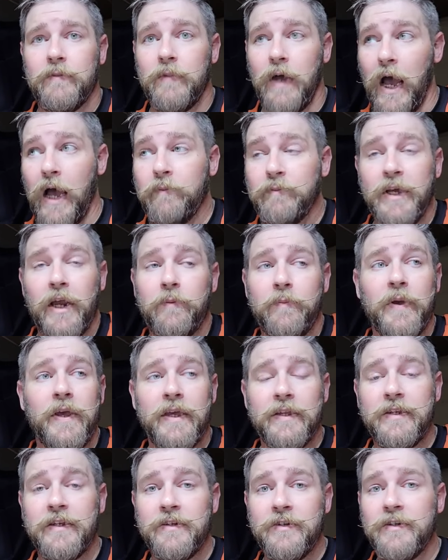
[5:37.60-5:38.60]
I'm going to pay
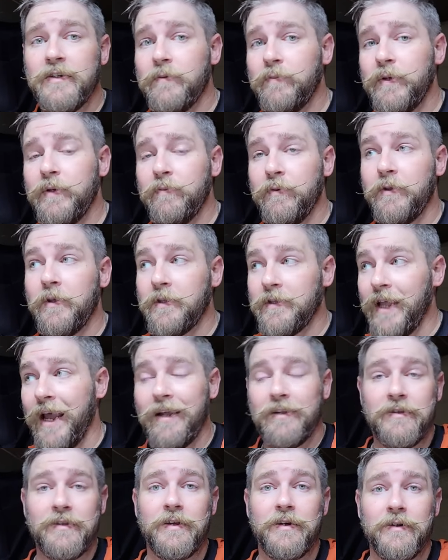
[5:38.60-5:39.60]
attention to people that
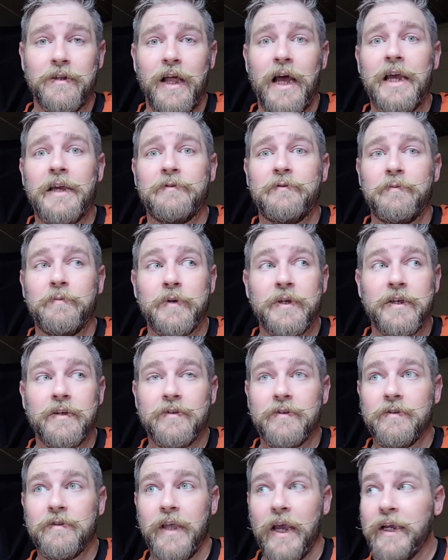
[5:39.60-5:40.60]
that's their life
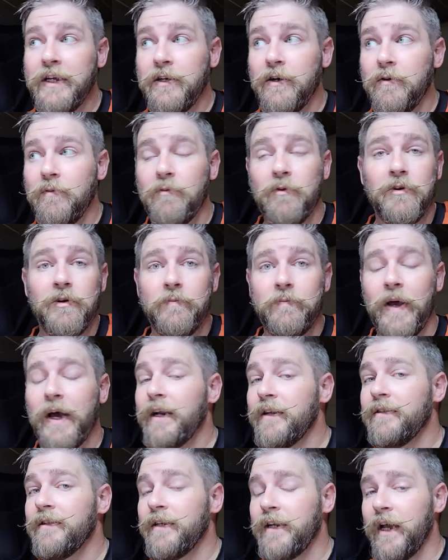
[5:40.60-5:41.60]
because they know more about
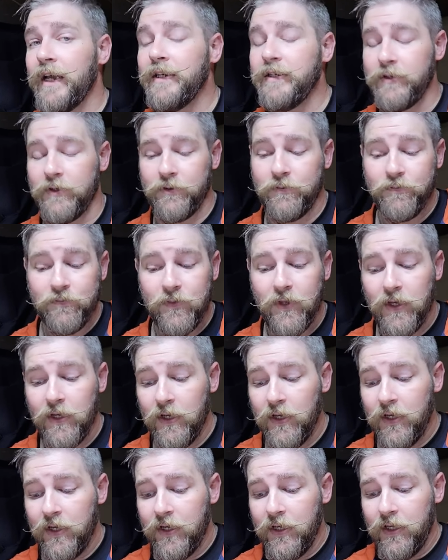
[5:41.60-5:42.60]
it than I do.
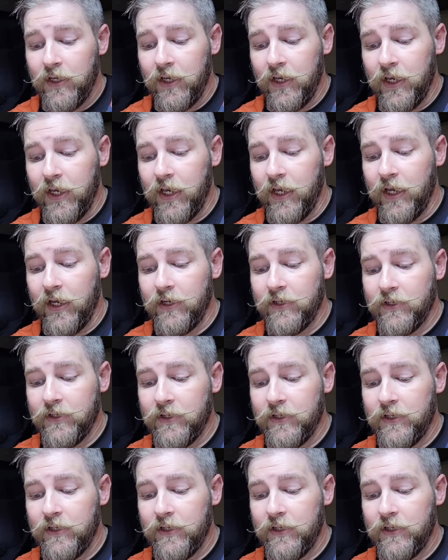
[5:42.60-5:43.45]
And